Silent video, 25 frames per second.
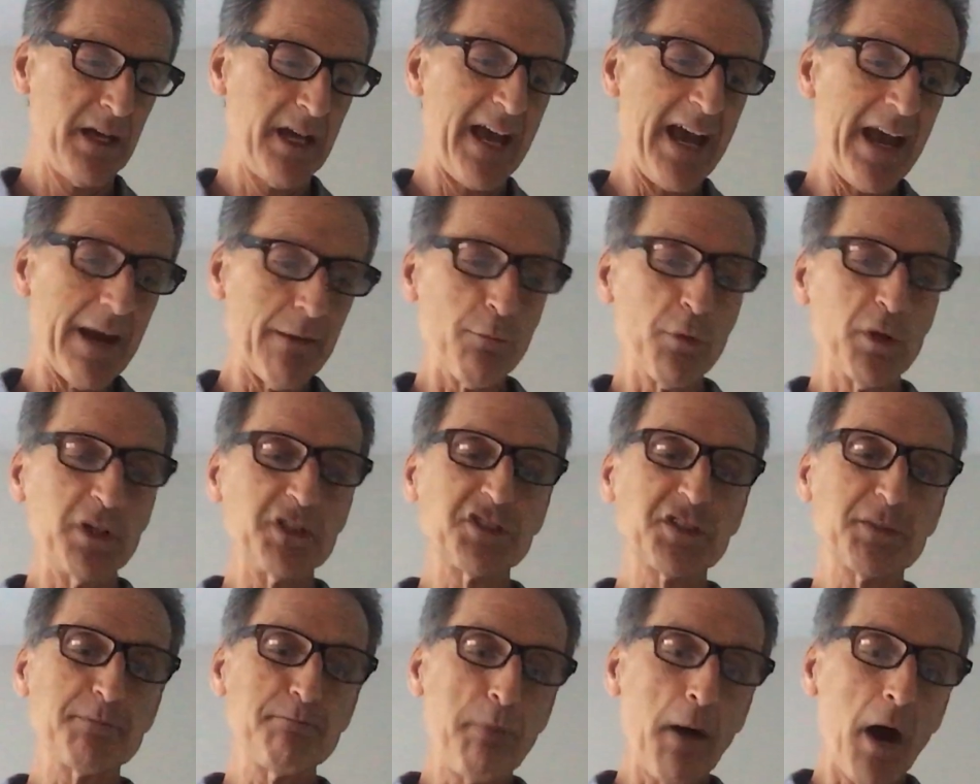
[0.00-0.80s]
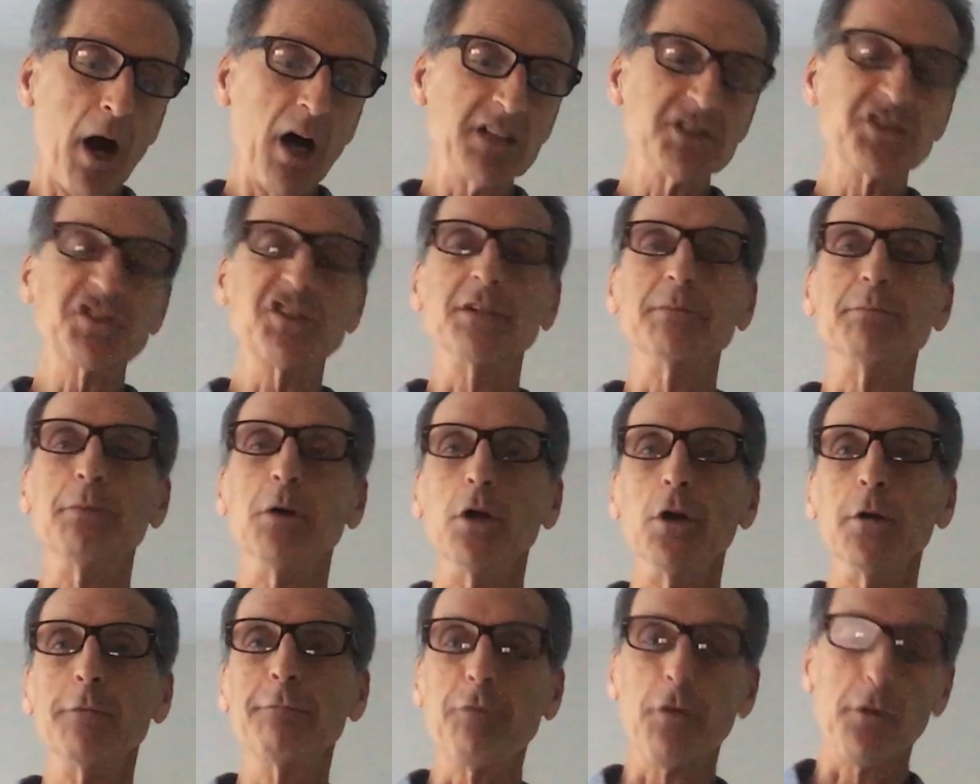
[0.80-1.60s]
am
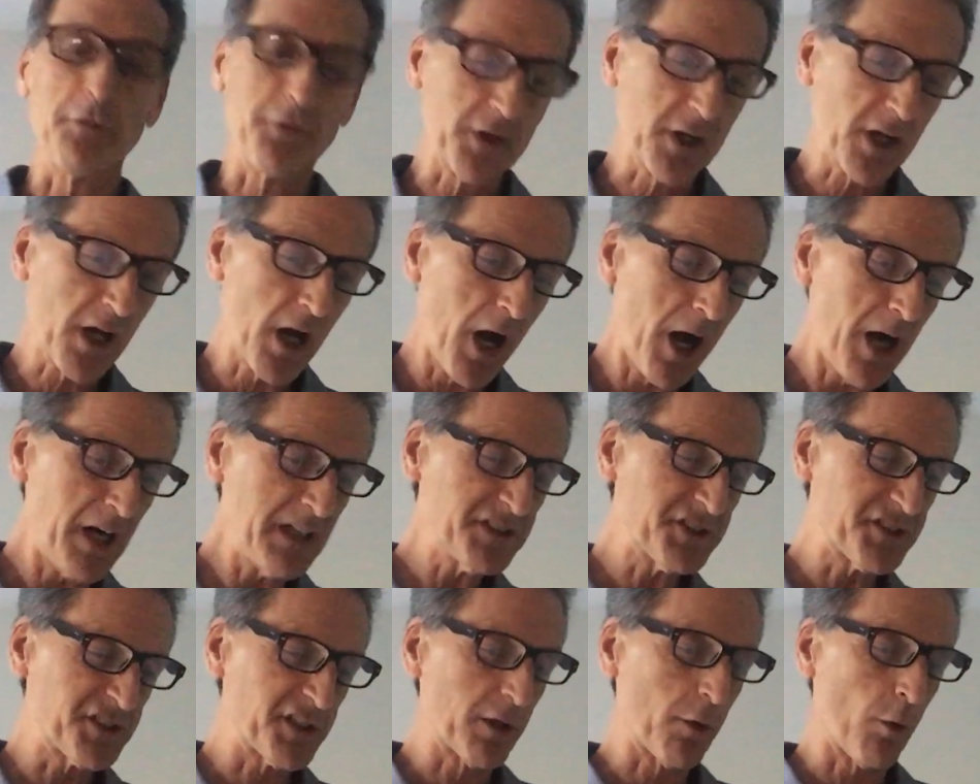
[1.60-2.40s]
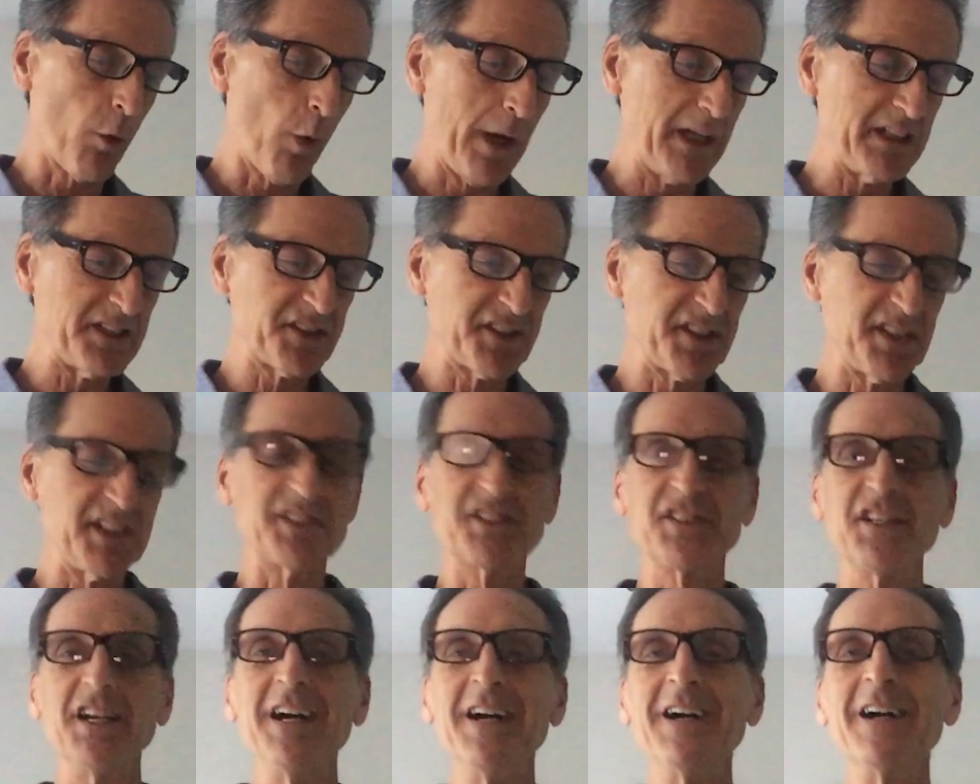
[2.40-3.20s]
responsible for the
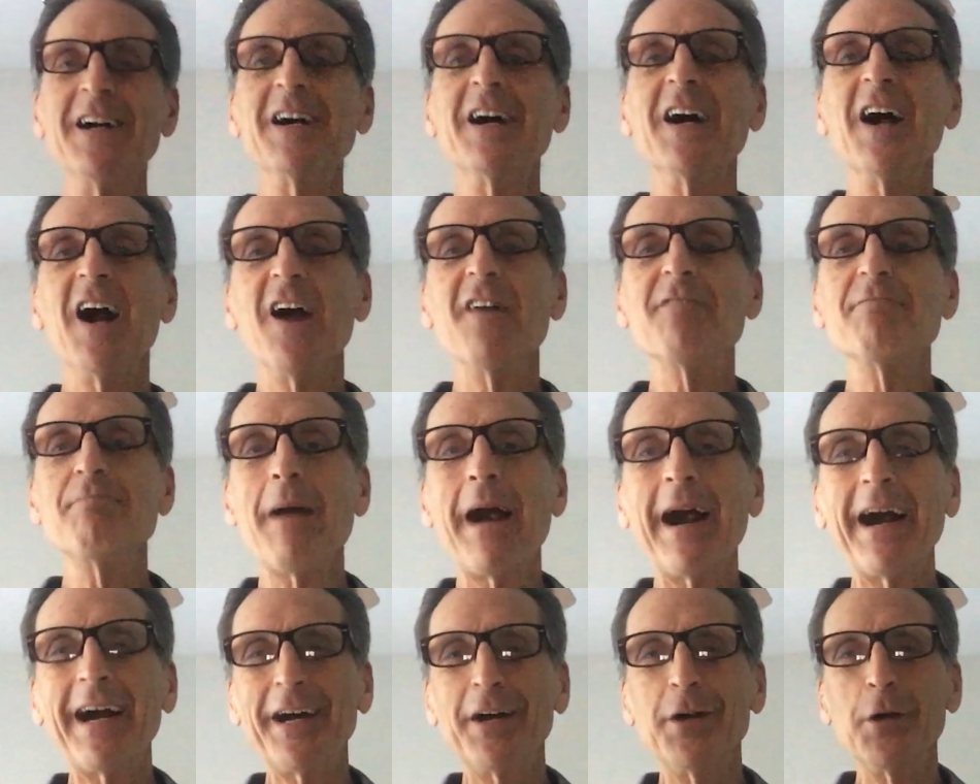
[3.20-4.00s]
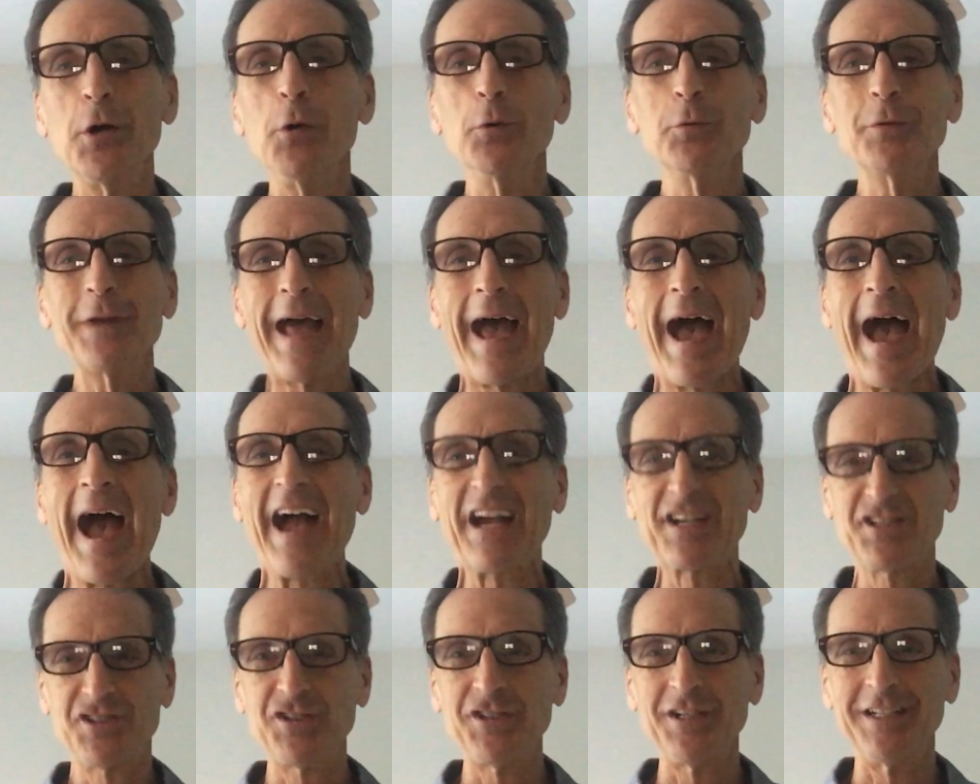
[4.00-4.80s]
consequences of my own
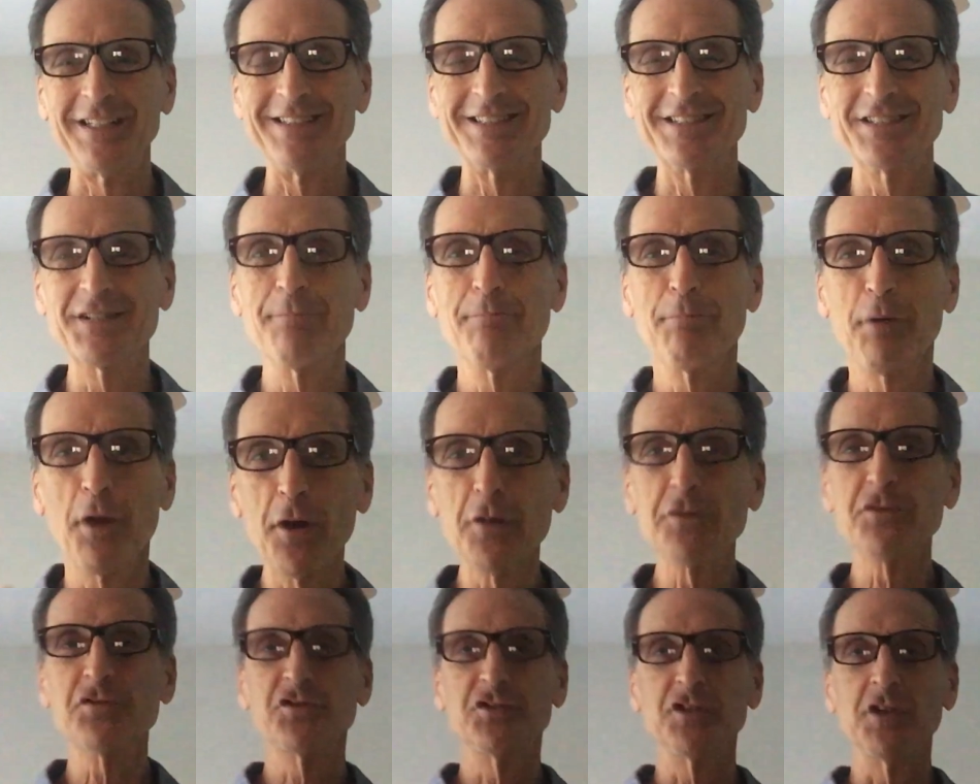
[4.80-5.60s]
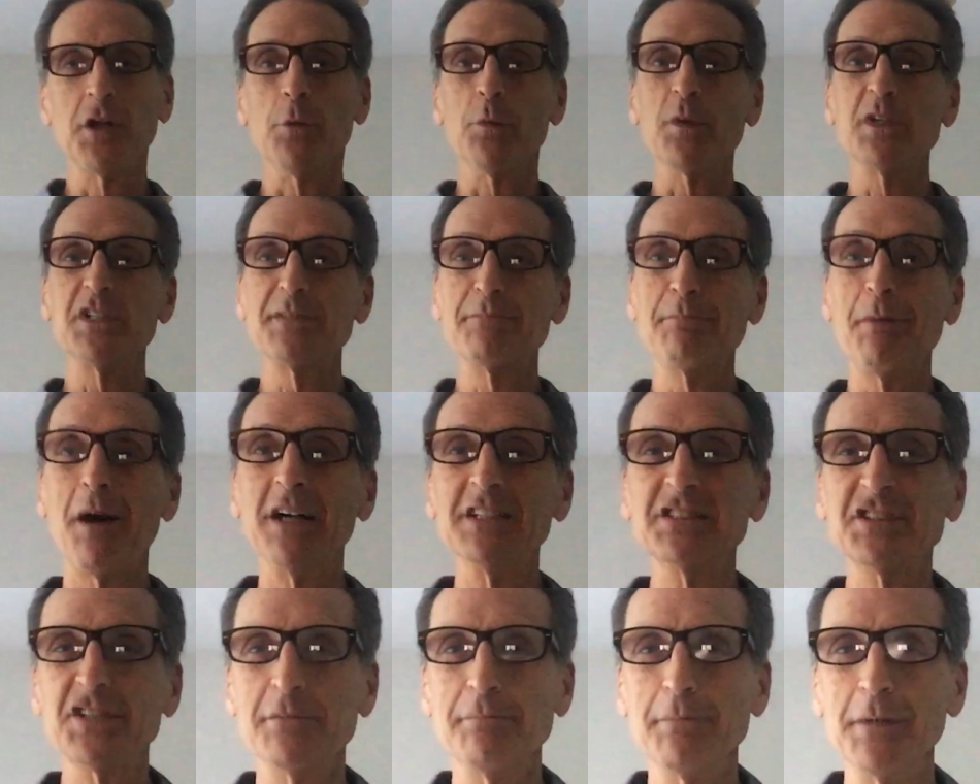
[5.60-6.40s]
actions. Personal
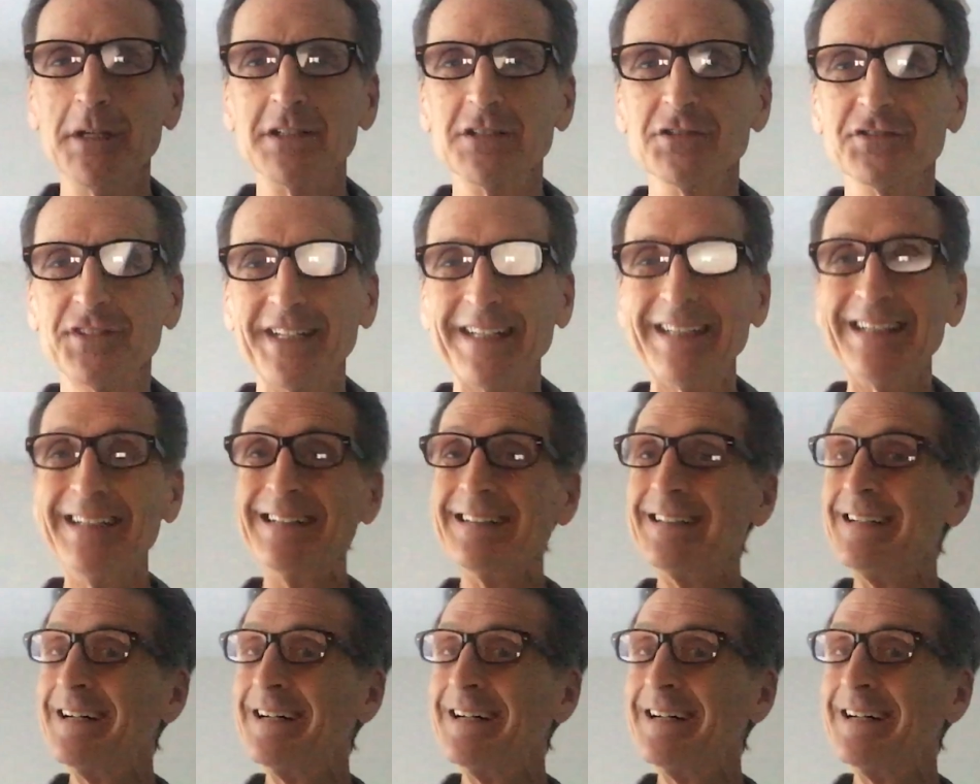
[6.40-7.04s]
responsibility.